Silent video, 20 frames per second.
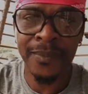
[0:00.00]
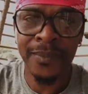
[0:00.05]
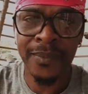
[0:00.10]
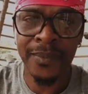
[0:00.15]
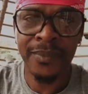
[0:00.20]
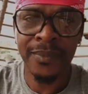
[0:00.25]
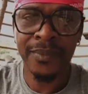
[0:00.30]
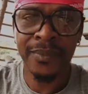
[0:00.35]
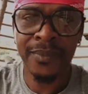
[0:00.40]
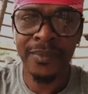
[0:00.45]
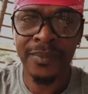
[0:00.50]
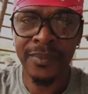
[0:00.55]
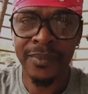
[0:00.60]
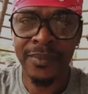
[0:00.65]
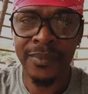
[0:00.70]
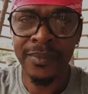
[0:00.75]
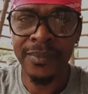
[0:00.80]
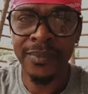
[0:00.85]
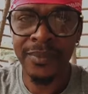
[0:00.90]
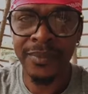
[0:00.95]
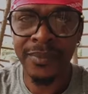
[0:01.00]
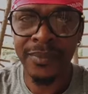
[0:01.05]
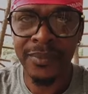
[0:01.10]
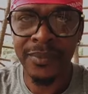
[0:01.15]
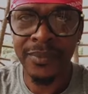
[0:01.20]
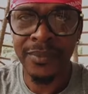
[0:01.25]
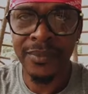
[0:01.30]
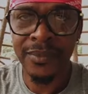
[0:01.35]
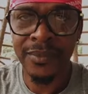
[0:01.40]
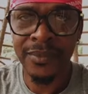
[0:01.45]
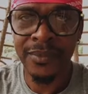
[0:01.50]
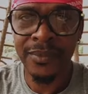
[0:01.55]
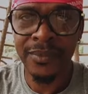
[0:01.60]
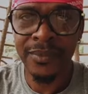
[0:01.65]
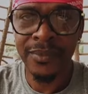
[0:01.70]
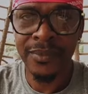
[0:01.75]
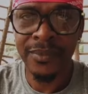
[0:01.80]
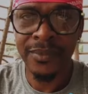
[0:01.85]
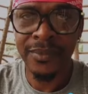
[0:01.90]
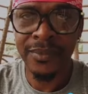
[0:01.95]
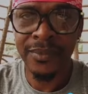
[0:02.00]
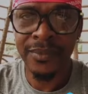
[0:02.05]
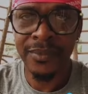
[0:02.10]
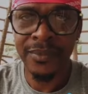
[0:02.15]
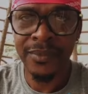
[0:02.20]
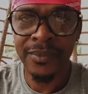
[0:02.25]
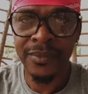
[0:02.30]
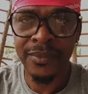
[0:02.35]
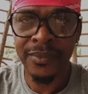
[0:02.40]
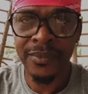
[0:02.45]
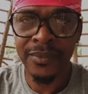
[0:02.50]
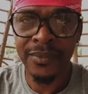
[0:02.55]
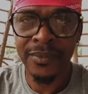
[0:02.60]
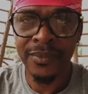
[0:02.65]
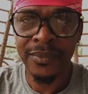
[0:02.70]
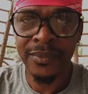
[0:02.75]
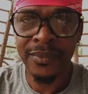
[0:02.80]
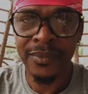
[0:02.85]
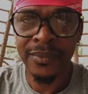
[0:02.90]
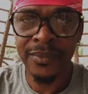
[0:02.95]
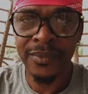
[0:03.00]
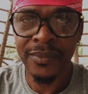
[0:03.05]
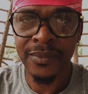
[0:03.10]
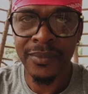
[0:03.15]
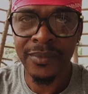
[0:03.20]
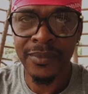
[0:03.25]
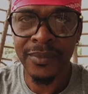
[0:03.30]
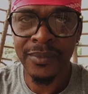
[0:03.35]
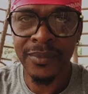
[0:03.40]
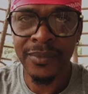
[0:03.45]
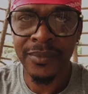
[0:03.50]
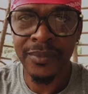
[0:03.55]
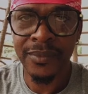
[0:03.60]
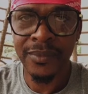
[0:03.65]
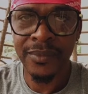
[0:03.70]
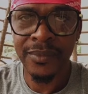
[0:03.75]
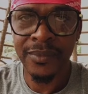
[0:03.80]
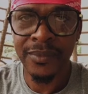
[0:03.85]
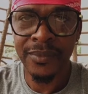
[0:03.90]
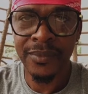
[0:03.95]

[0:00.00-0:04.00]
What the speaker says: (no one is talking)